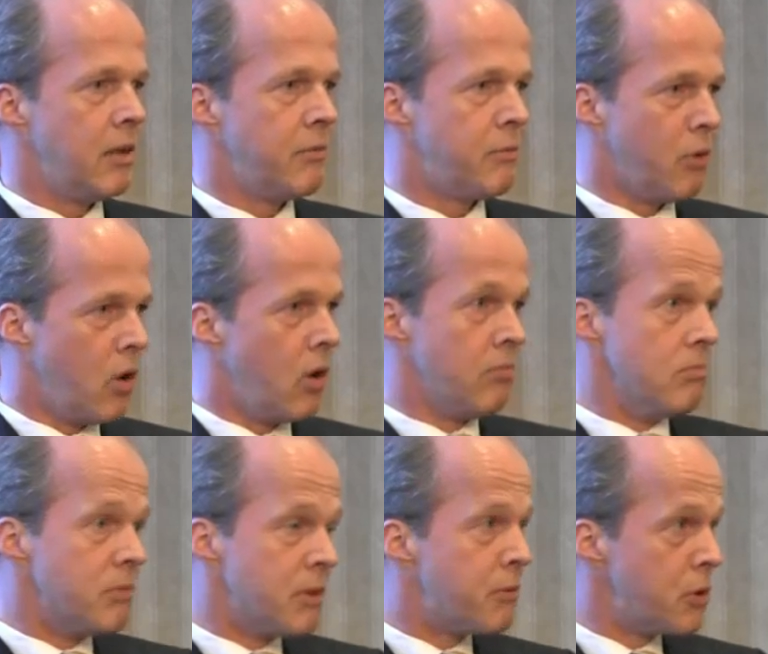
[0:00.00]
for
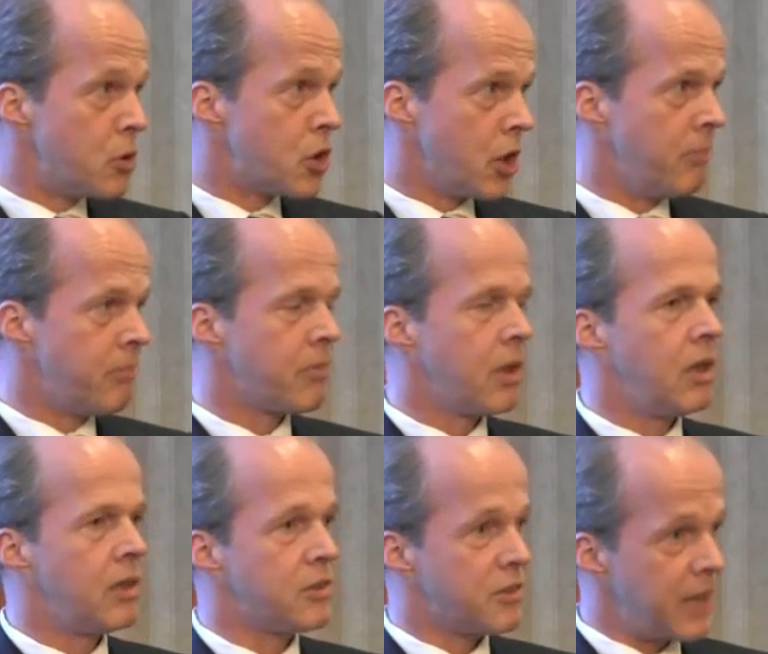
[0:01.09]
the future
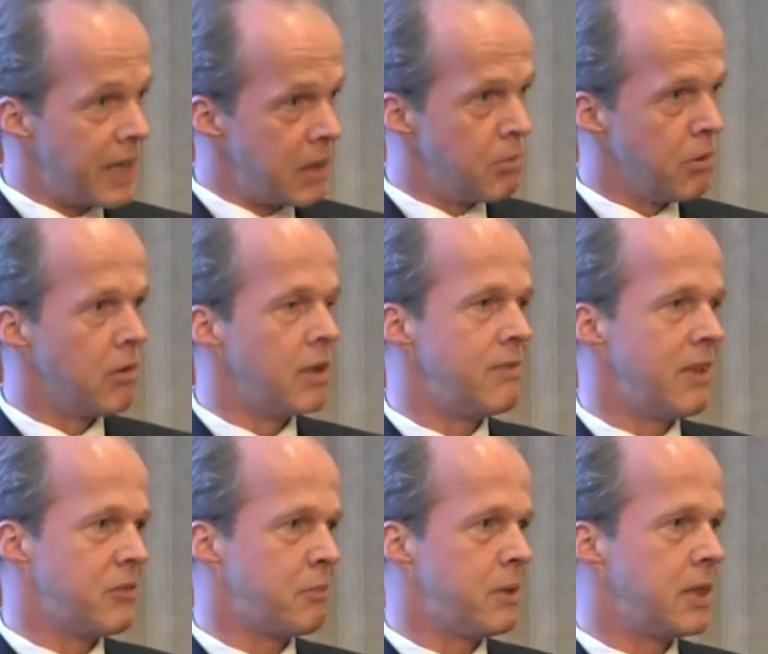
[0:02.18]
sustainable
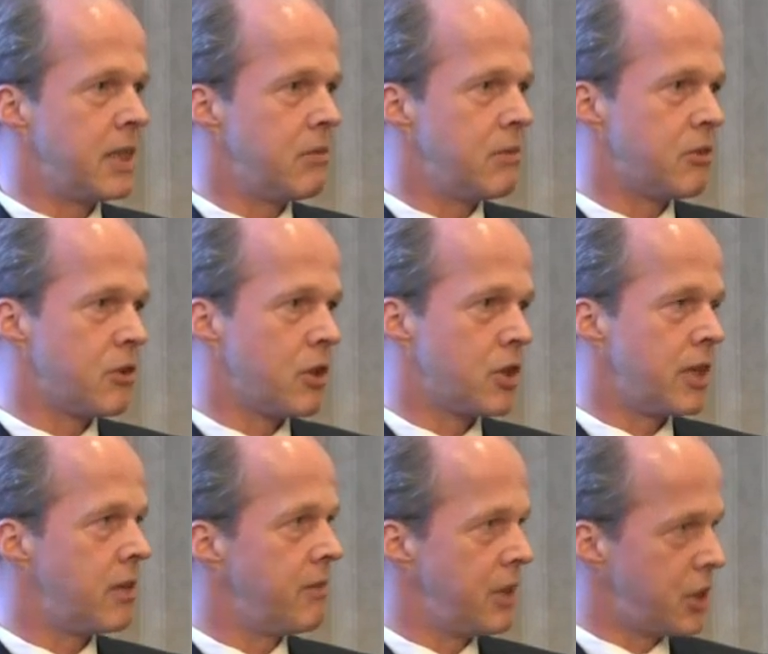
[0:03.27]
investment in research and
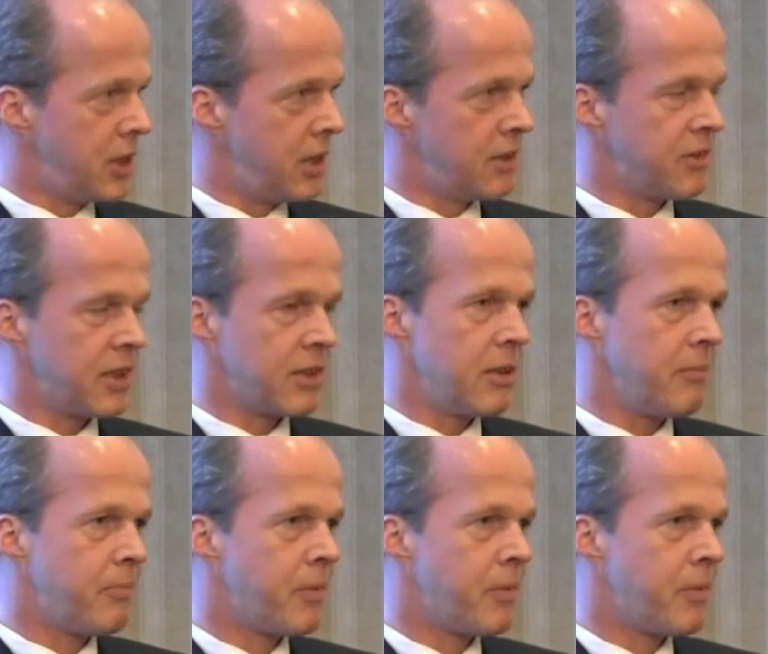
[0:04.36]
innovation in the sector.